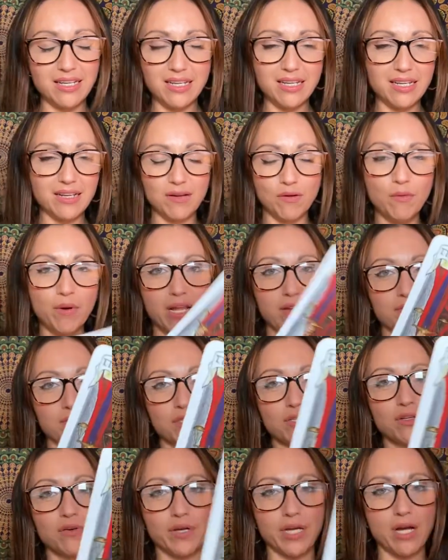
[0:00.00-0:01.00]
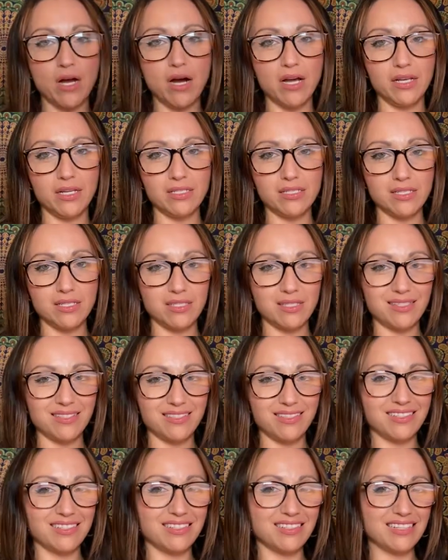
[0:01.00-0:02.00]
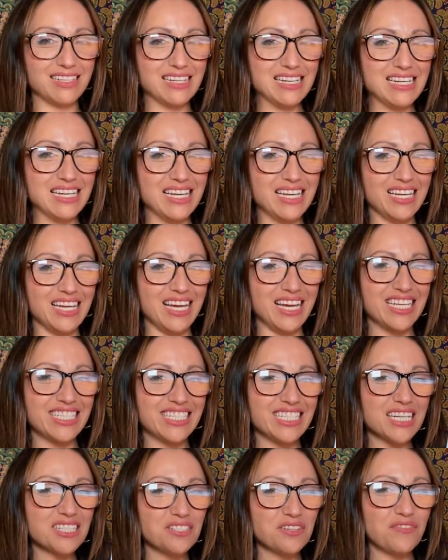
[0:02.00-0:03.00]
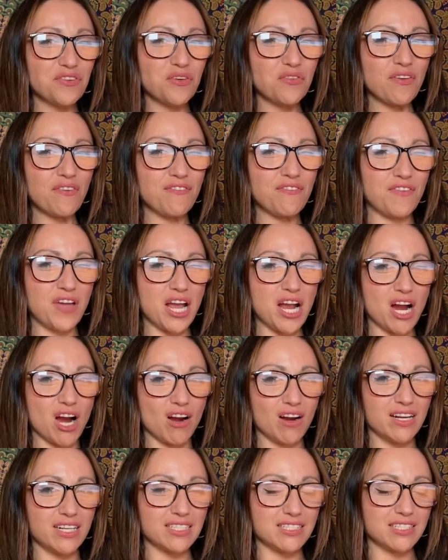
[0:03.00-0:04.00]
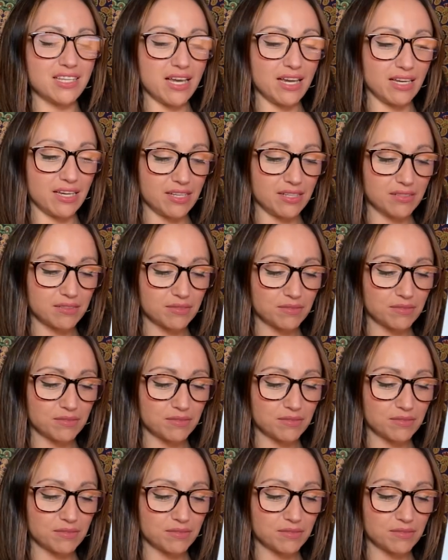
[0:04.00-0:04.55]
whatever's going on it doesn't feel fair. It's like